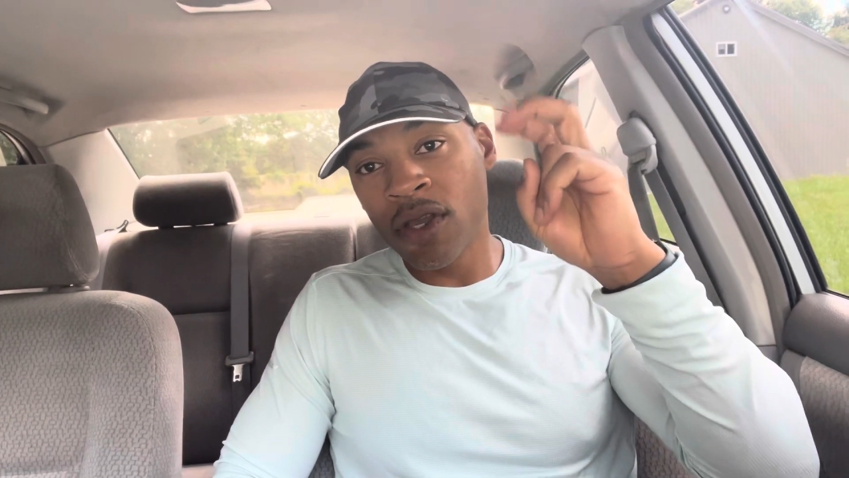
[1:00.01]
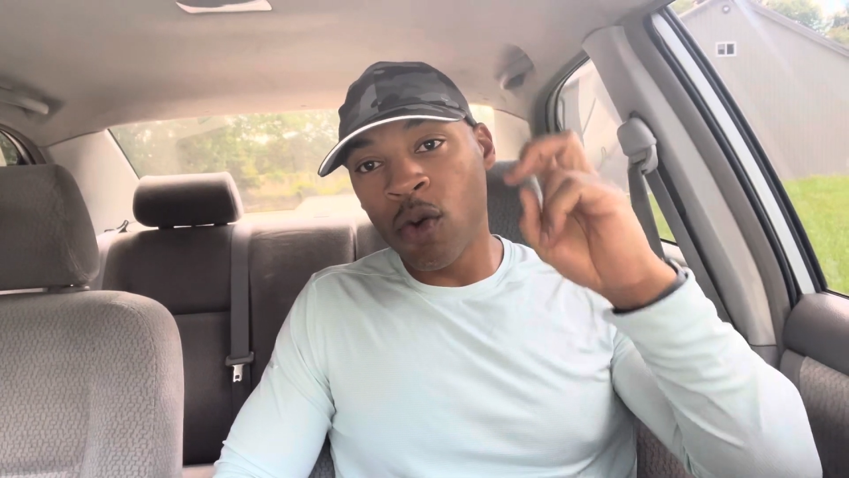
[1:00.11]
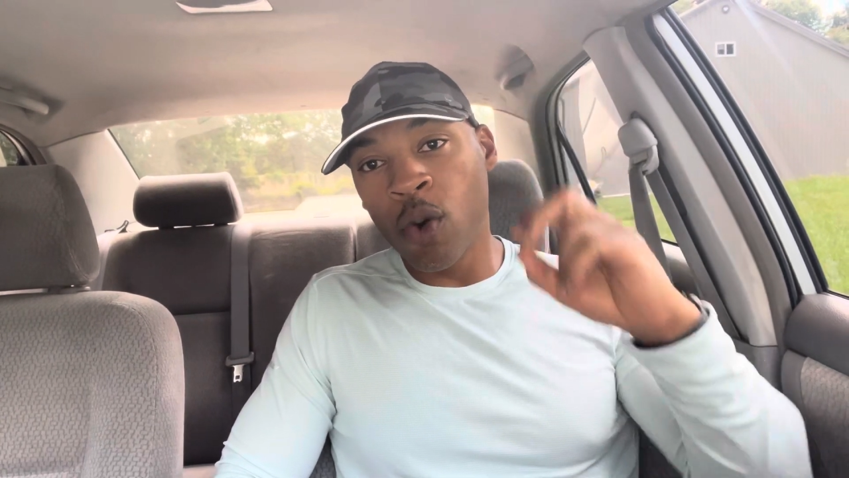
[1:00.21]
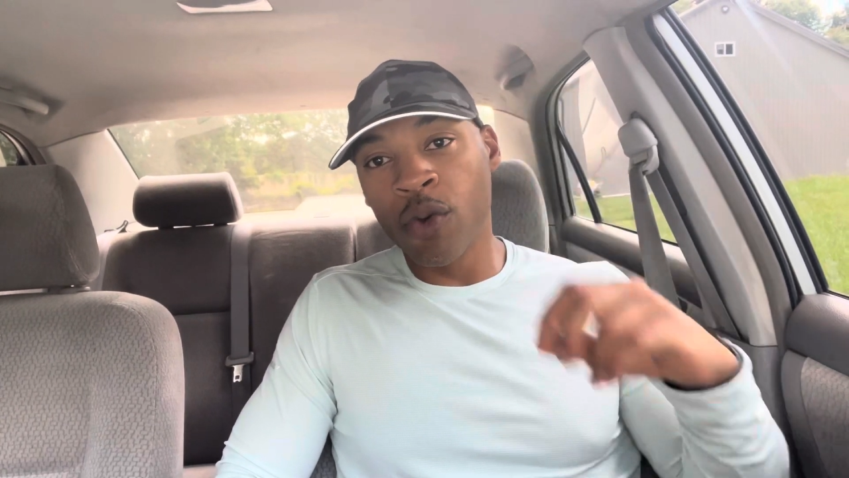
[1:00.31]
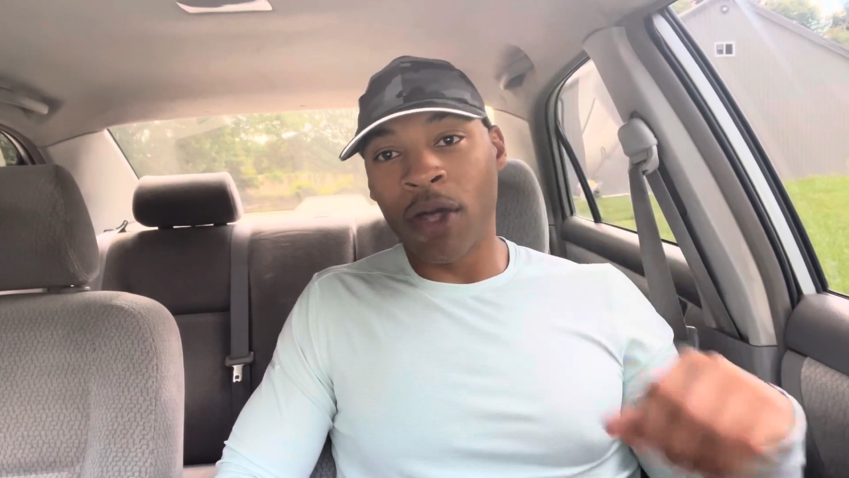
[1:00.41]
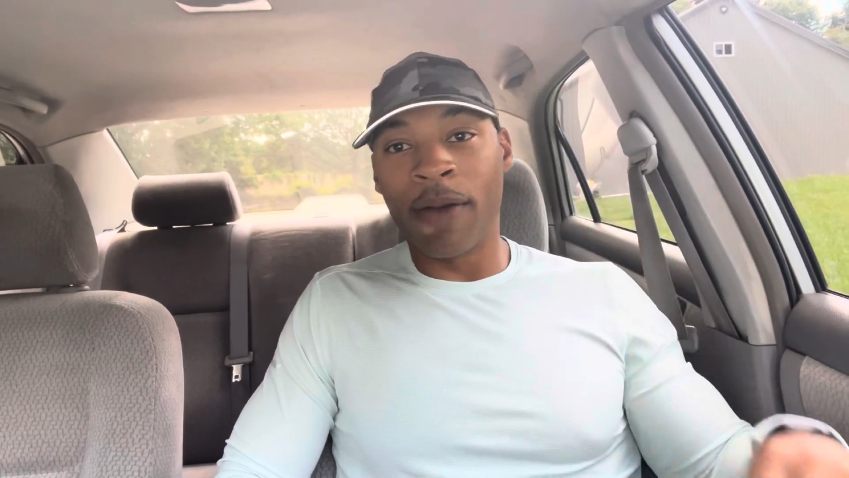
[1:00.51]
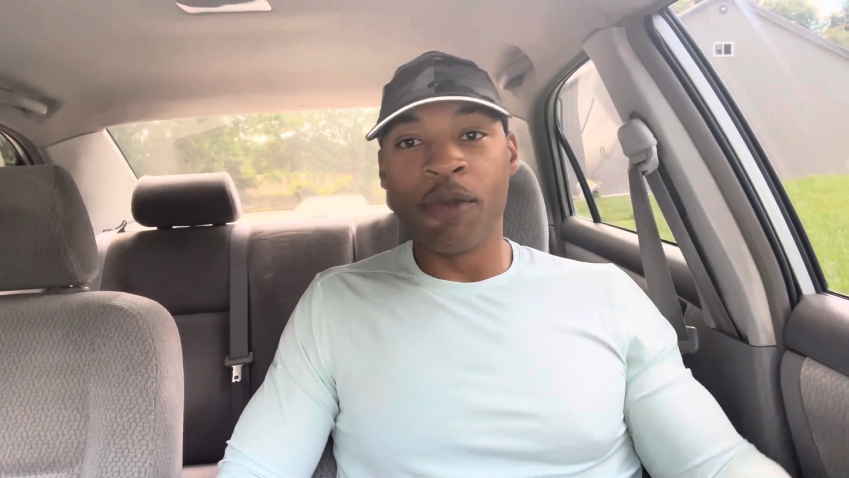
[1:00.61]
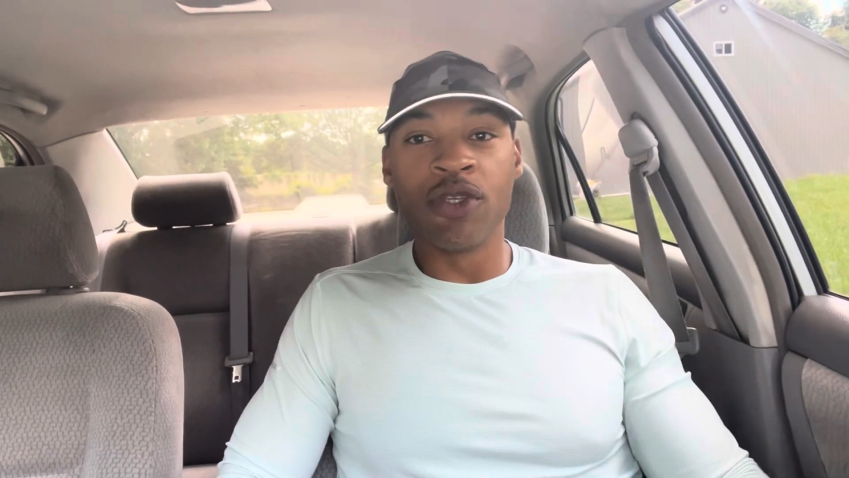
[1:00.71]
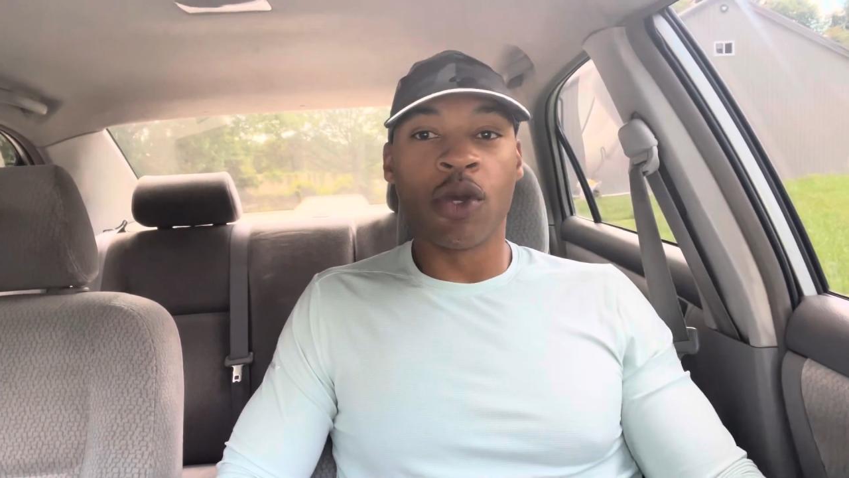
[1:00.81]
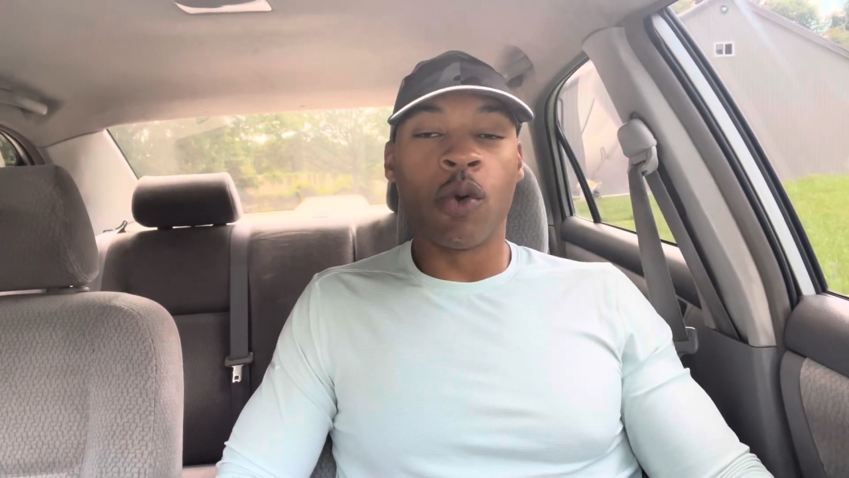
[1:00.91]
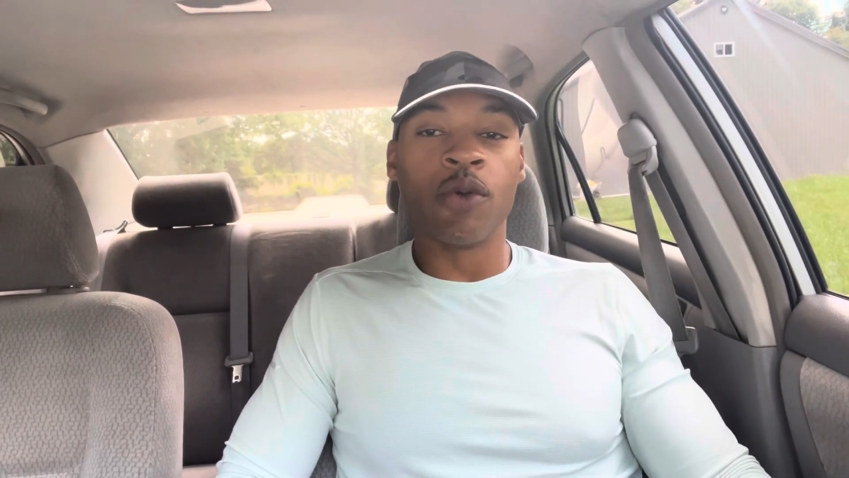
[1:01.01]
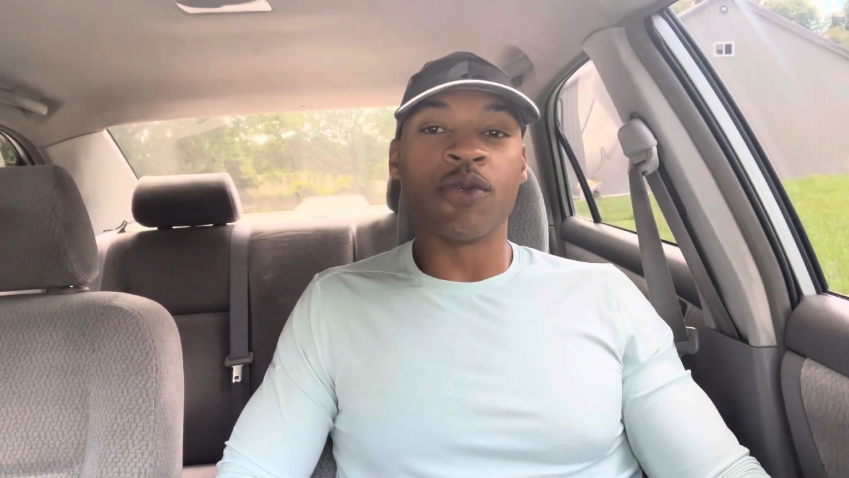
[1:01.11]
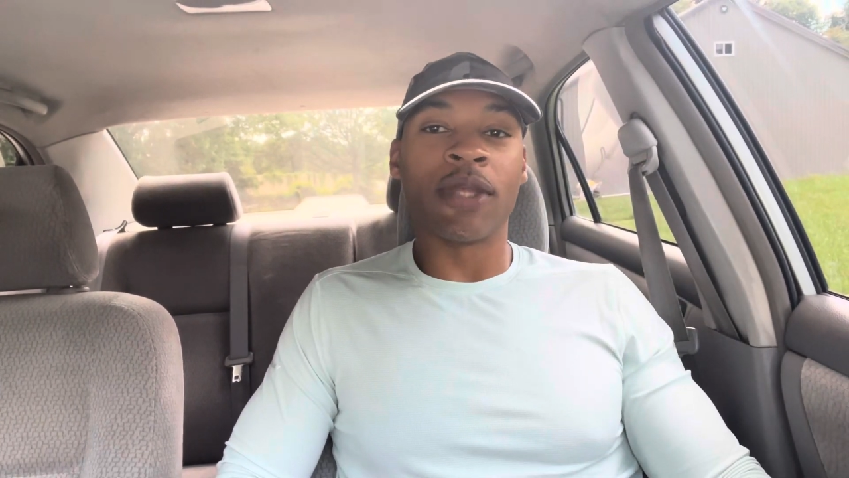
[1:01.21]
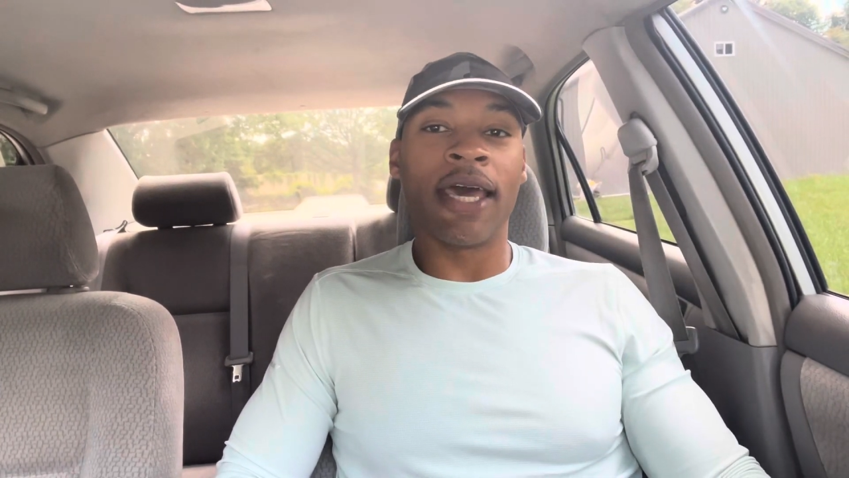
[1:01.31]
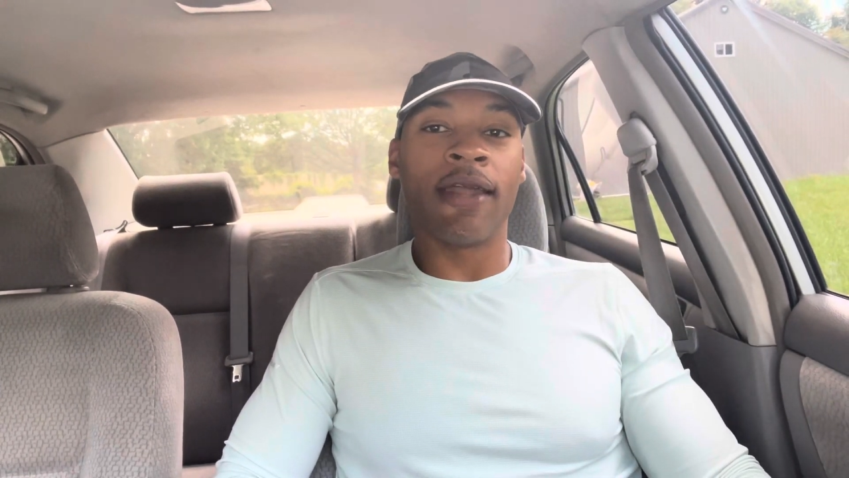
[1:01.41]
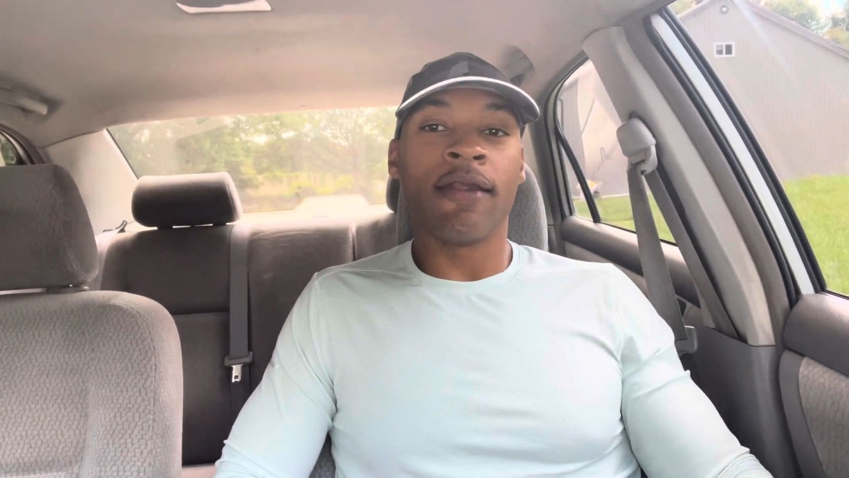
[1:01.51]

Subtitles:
Quote, I'm using quotes with that.